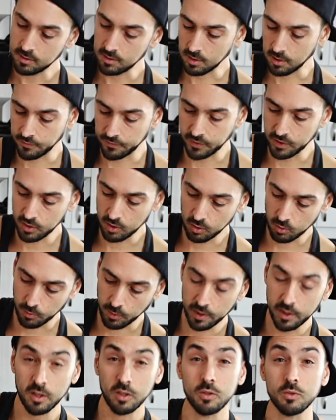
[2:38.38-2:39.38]
Now, if you don't
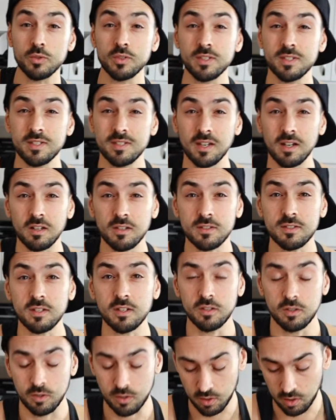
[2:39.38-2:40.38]
want to use
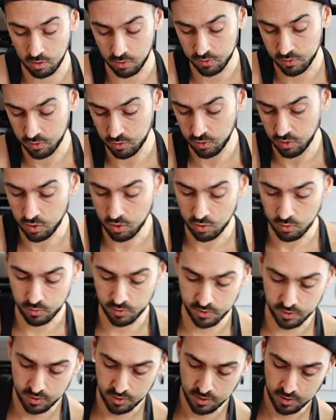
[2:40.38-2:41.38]
salsa, you could also
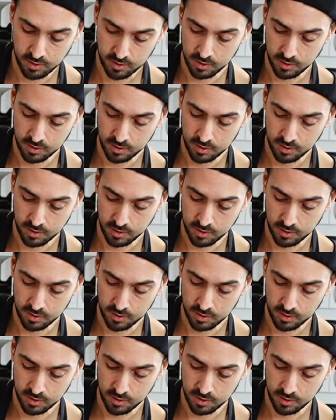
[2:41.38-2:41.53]
use,